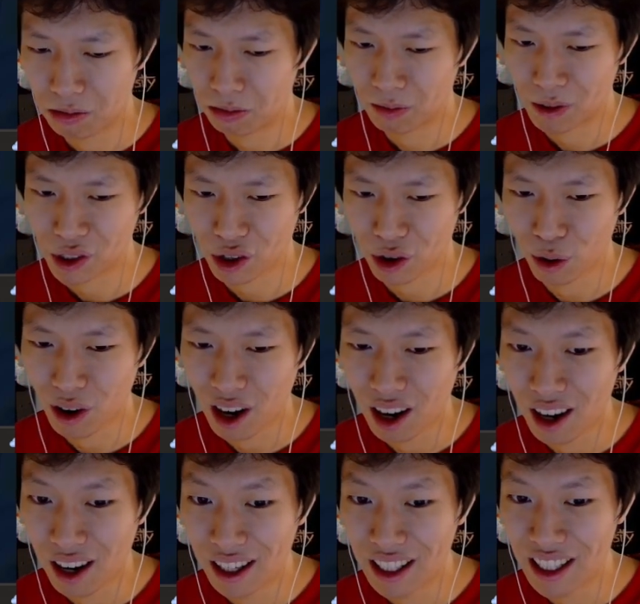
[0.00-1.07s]

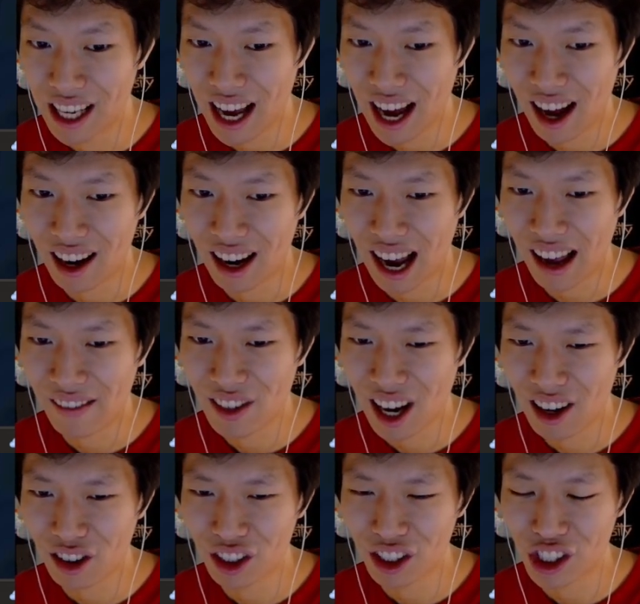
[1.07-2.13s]
So yeah, I'm
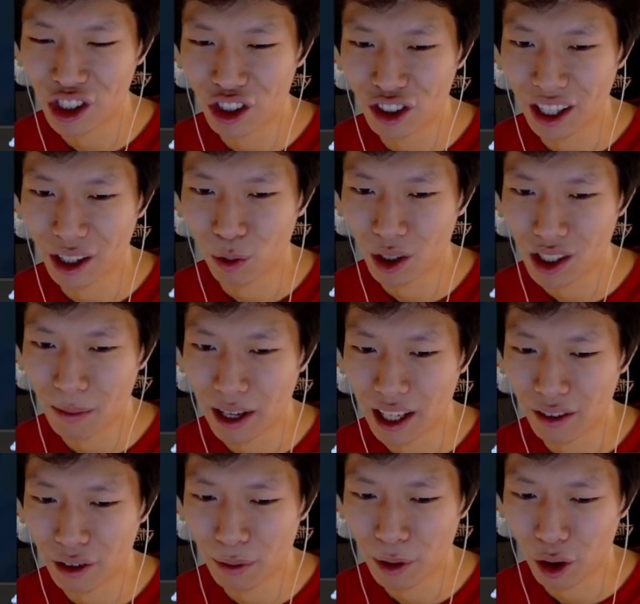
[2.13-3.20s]
not really sure like what to make
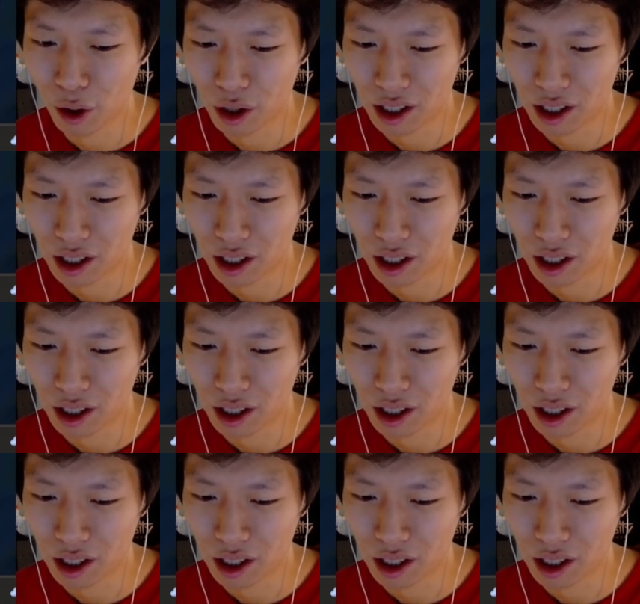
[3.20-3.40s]
of him though,